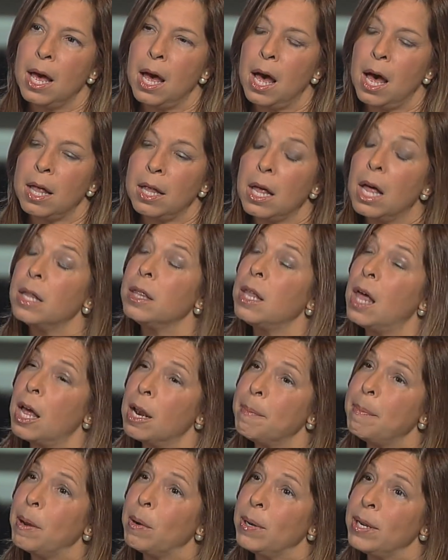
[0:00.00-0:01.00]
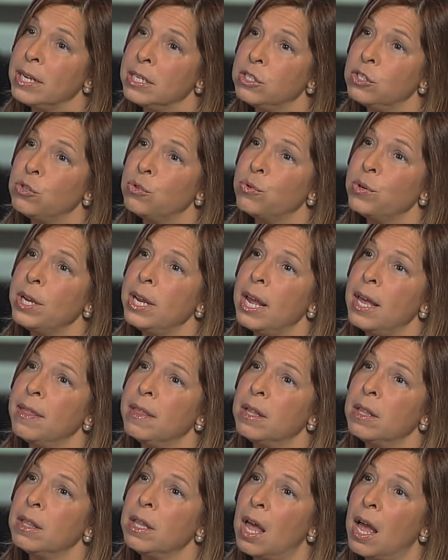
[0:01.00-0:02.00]
a lot about history and
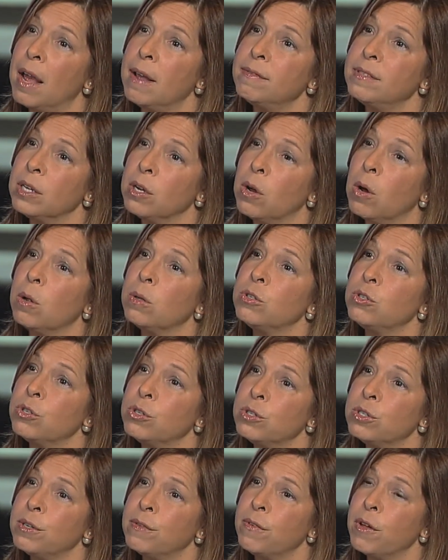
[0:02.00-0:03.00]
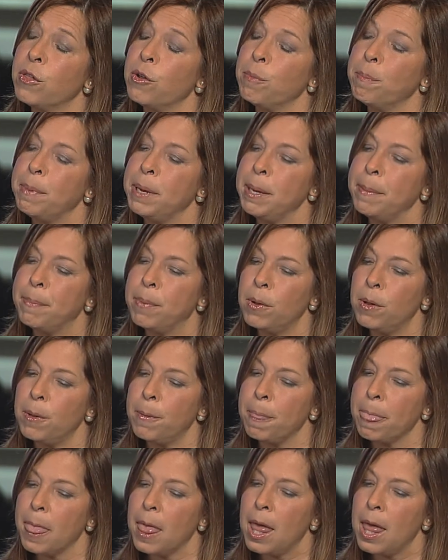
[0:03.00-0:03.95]
the lives and cultures of other people.